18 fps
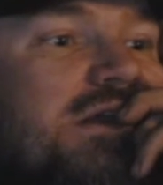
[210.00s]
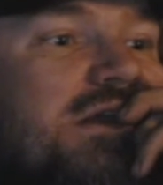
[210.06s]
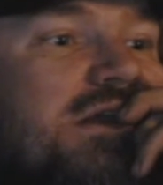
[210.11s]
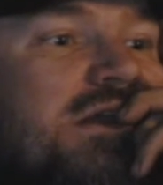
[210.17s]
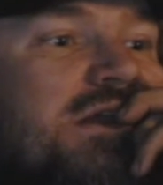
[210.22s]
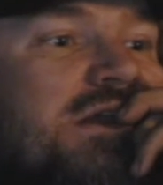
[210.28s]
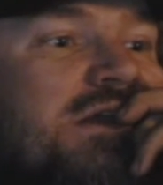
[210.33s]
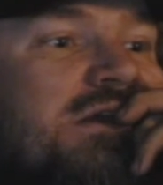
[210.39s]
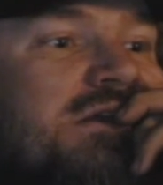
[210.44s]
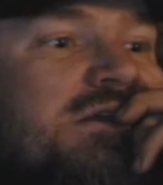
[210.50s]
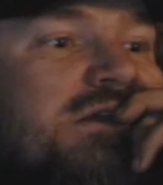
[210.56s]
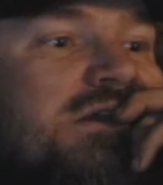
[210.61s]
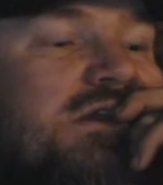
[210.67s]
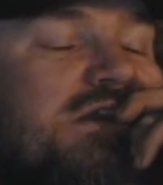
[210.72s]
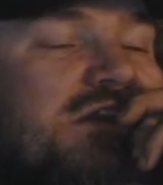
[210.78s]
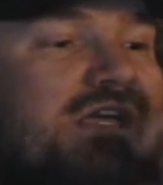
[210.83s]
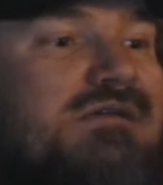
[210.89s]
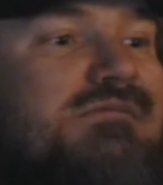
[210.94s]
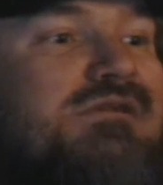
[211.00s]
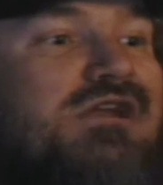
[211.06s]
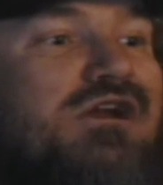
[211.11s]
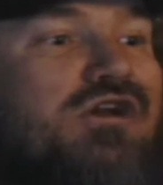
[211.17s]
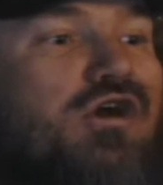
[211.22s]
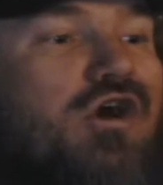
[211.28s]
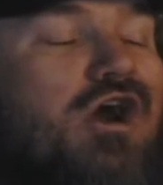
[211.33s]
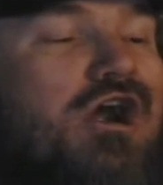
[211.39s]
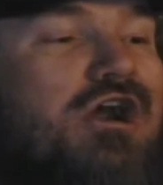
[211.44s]
And he lent me a
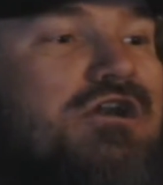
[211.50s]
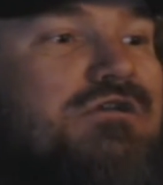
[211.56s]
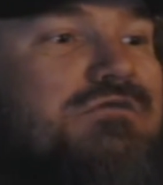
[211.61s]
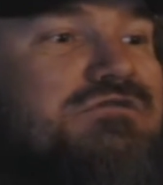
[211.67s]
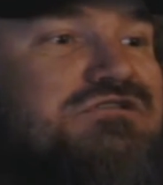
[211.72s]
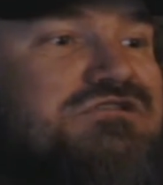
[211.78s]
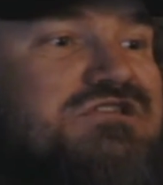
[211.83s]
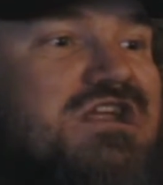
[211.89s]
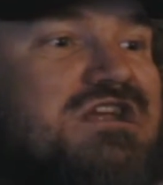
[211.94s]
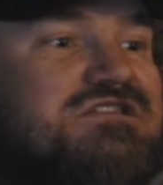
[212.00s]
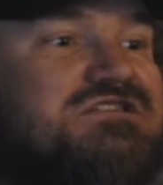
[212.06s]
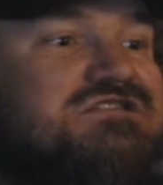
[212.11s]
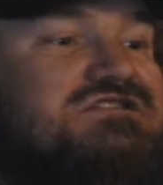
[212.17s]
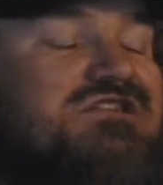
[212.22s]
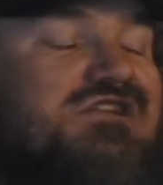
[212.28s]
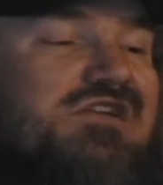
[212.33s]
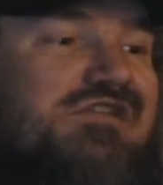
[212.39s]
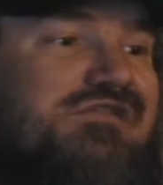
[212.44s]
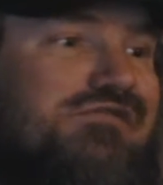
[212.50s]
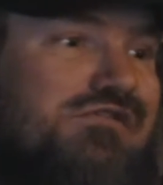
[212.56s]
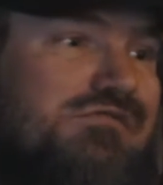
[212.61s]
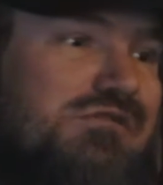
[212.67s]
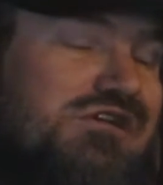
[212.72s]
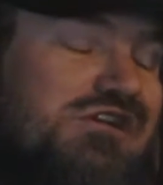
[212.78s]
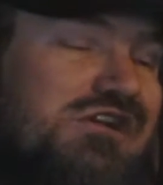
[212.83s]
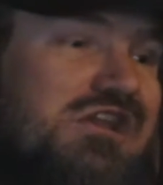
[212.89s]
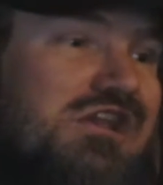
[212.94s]
car that was necessary for
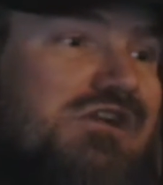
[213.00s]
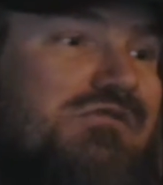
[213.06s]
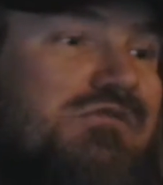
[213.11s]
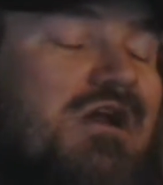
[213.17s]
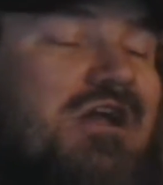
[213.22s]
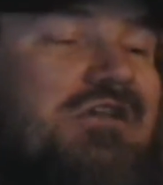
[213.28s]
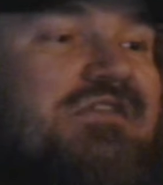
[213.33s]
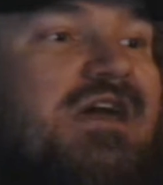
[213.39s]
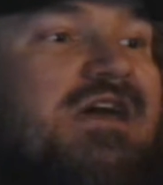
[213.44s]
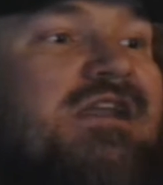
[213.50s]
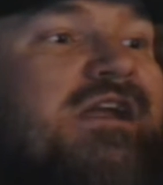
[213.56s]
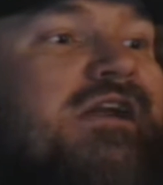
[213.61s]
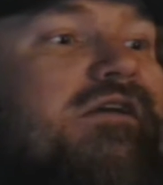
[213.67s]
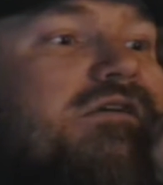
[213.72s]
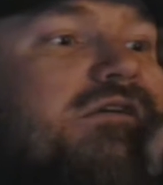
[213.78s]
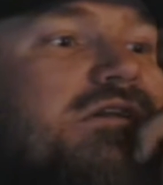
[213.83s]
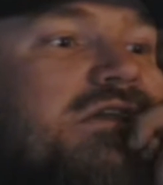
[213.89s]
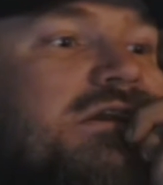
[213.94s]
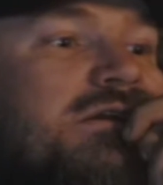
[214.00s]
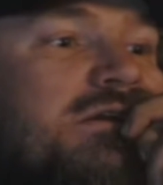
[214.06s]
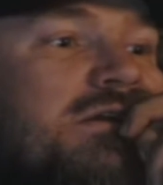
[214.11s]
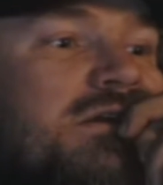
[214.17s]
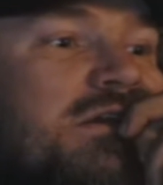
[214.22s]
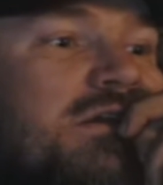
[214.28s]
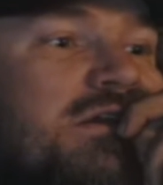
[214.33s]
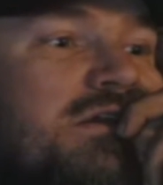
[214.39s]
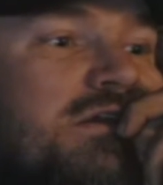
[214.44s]
me to get around that area
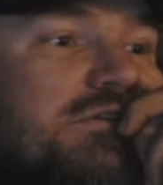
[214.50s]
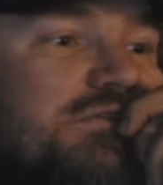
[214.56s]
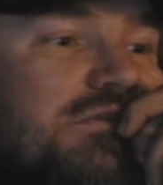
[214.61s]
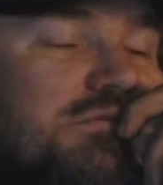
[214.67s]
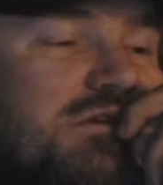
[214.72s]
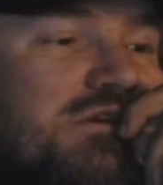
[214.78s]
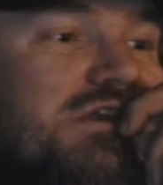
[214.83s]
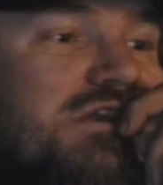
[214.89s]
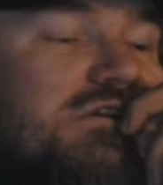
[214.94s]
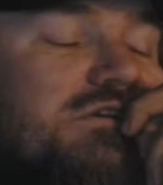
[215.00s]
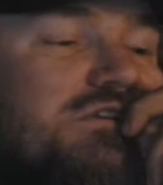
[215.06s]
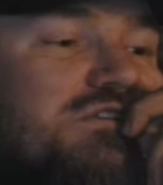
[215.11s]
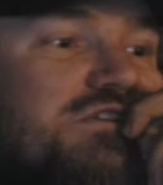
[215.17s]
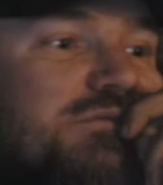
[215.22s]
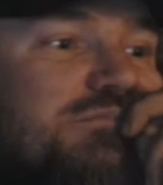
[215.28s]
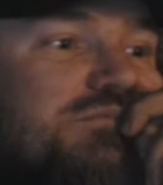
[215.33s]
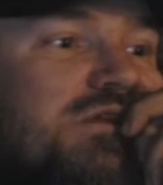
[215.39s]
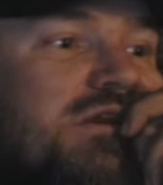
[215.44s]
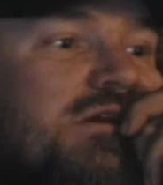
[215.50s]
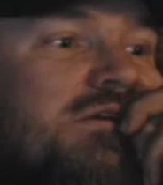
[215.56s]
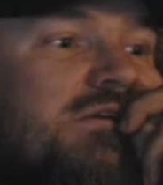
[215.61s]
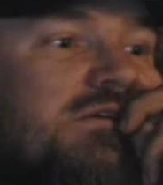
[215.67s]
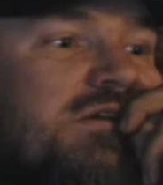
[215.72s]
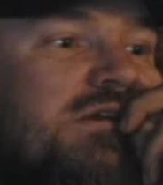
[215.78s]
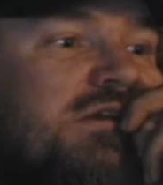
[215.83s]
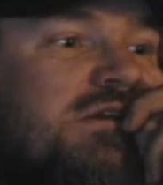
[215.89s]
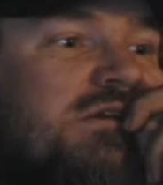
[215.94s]
from the dealership
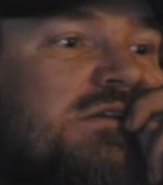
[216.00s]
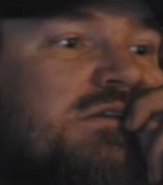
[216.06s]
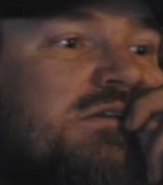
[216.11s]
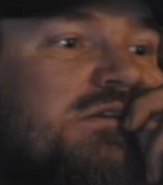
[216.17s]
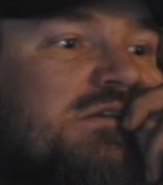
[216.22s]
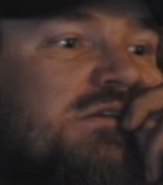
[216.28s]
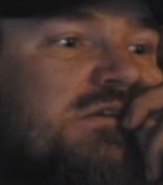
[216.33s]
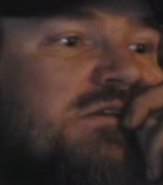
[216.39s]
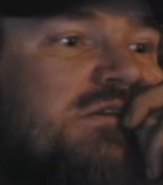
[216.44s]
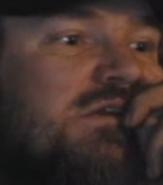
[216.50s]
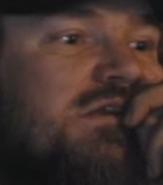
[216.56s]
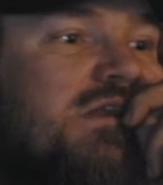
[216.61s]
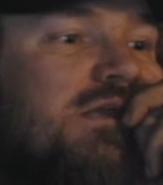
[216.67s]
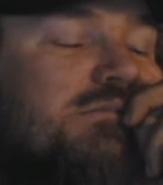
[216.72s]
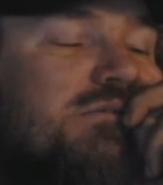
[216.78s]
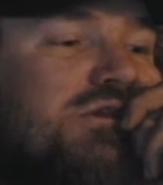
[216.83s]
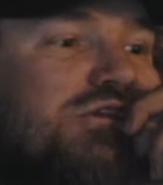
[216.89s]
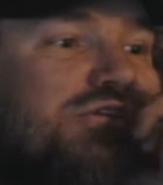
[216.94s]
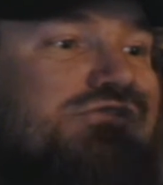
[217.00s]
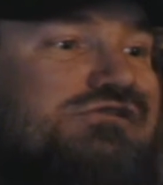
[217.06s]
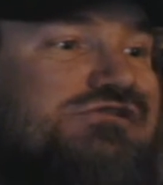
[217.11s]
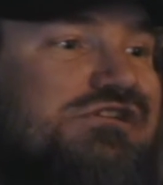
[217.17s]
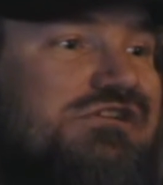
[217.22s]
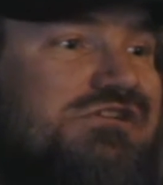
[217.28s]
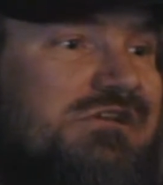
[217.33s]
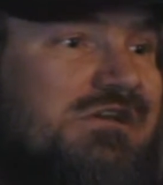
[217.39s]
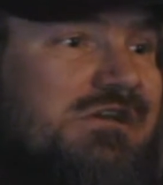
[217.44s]
there, and uh, he let me
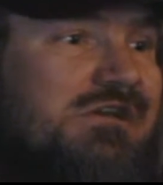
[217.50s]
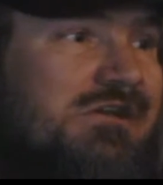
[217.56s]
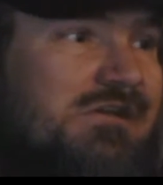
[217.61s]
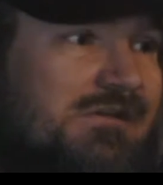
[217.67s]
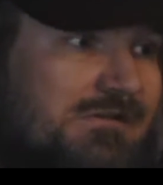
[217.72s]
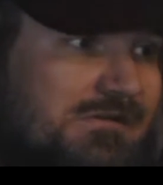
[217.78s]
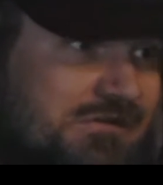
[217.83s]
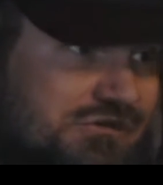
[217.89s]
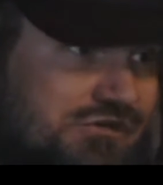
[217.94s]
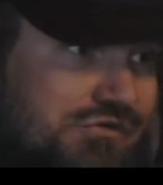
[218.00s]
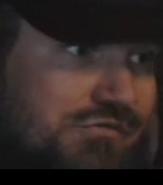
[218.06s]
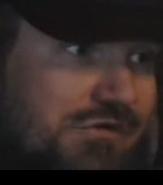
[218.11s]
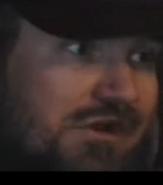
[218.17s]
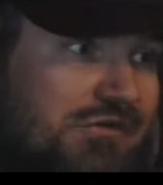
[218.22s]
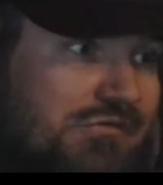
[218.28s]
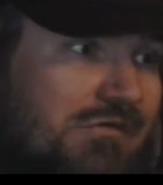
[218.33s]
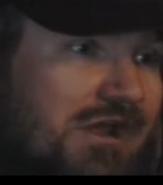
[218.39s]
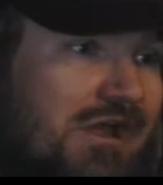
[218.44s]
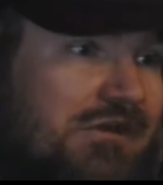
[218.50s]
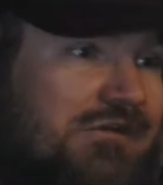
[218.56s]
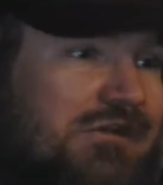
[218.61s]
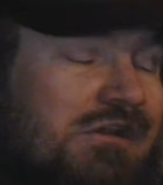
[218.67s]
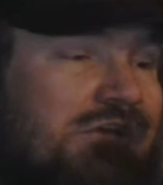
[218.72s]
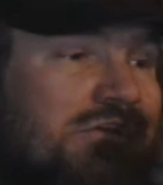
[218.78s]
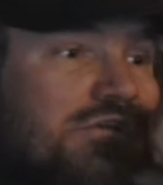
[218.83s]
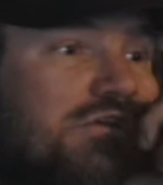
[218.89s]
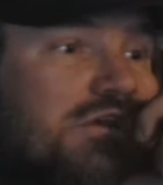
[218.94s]
use it to run around
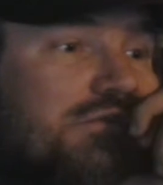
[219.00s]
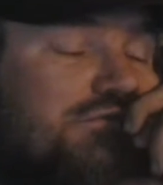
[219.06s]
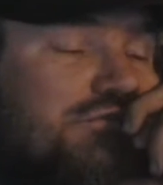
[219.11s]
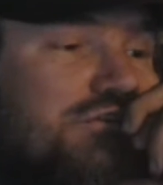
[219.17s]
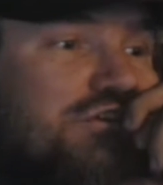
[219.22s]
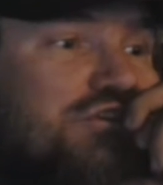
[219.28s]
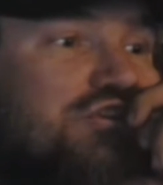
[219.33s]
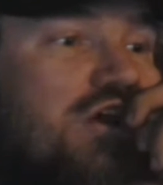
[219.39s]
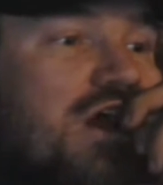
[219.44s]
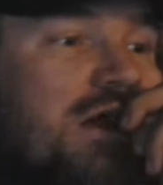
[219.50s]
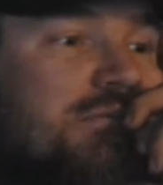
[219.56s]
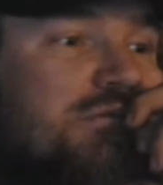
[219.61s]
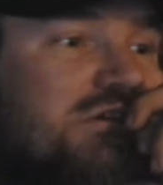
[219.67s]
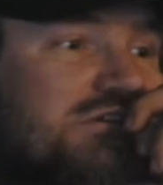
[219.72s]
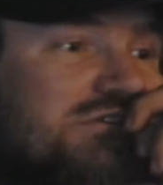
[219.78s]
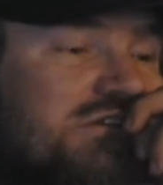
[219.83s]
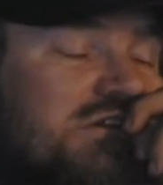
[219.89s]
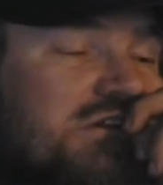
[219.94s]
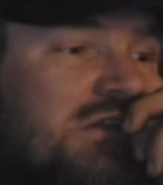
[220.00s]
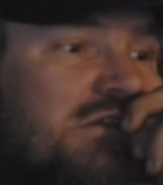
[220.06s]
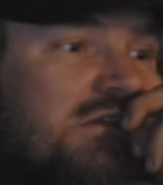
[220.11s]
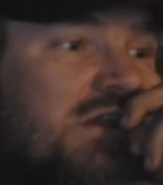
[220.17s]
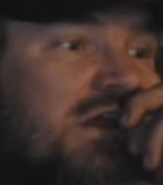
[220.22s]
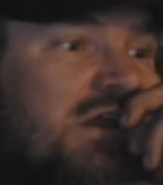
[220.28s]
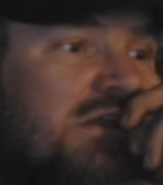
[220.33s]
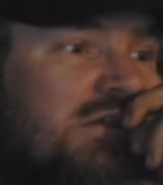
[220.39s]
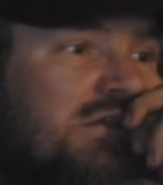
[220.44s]
and looking for a job because it,
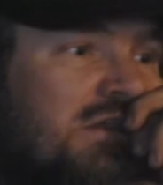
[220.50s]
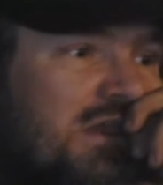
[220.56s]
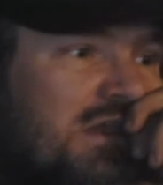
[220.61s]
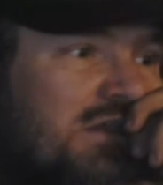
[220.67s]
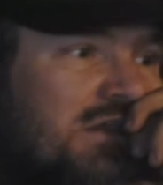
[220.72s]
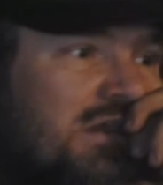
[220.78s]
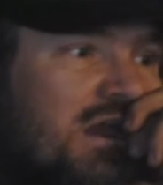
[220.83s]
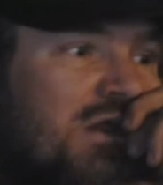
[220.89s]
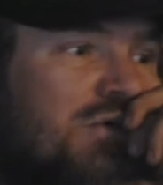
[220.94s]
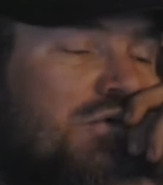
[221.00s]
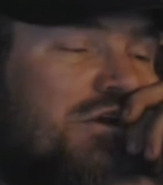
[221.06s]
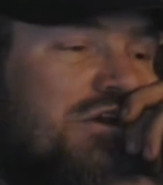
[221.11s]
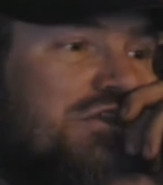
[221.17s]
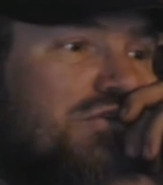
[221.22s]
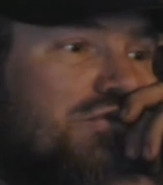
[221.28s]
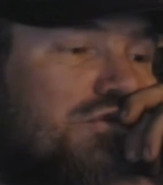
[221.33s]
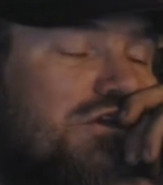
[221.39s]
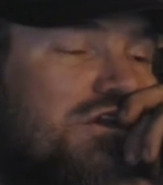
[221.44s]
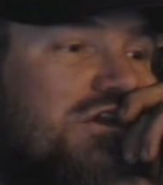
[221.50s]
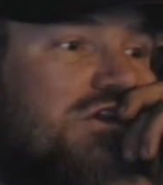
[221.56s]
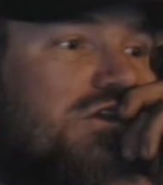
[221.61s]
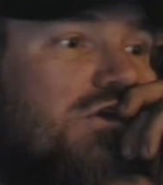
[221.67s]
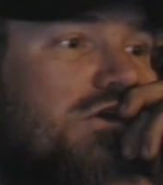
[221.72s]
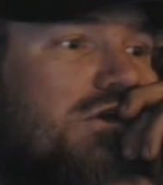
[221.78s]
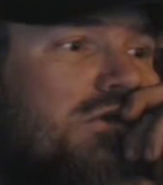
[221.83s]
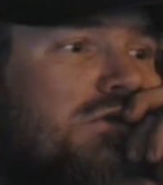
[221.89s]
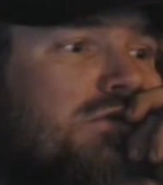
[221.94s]
it, uh, I wanted to work in
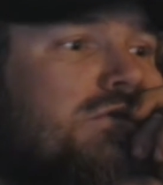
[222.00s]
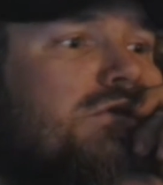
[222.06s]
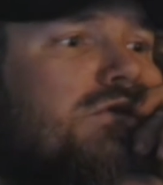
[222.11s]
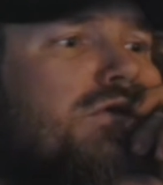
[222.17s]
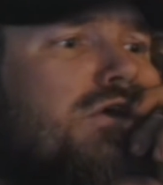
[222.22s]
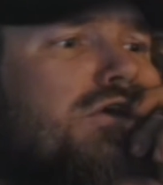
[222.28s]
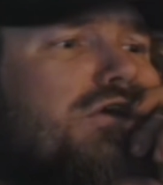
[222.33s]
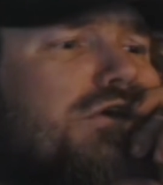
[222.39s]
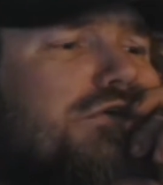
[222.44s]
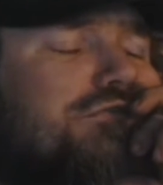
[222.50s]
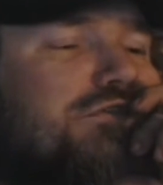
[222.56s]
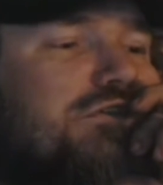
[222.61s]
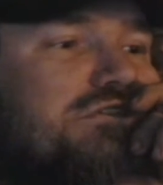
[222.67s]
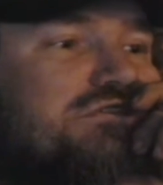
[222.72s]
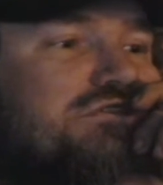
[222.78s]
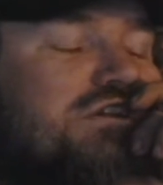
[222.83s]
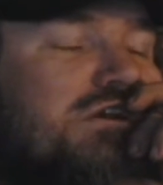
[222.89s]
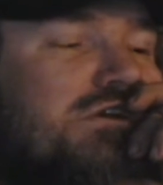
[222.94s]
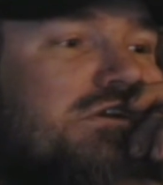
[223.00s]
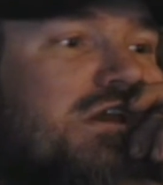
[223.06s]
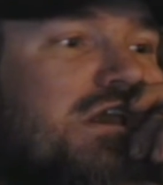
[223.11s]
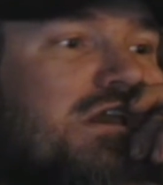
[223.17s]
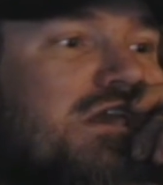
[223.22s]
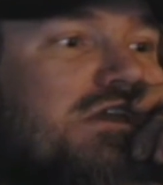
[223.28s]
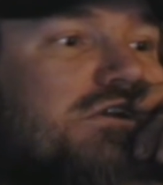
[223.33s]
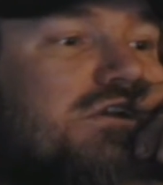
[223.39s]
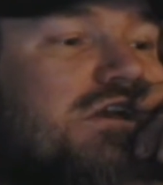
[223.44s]
the oil fields there, and
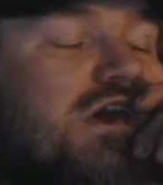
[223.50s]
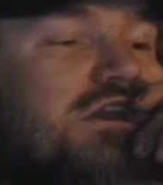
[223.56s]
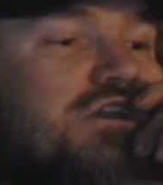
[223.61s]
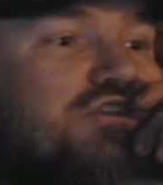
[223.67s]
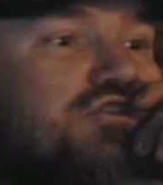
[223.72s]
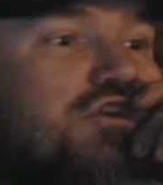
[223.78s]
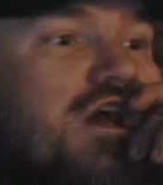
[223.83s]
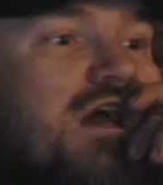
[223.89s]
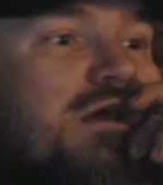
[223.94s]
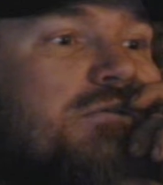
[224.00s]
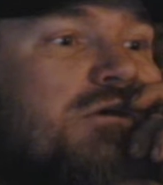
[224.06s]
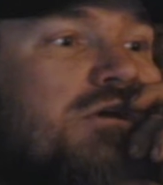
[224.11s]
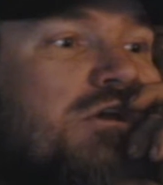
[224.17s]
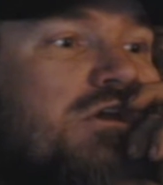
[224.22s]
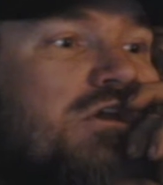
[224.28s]
I later got a job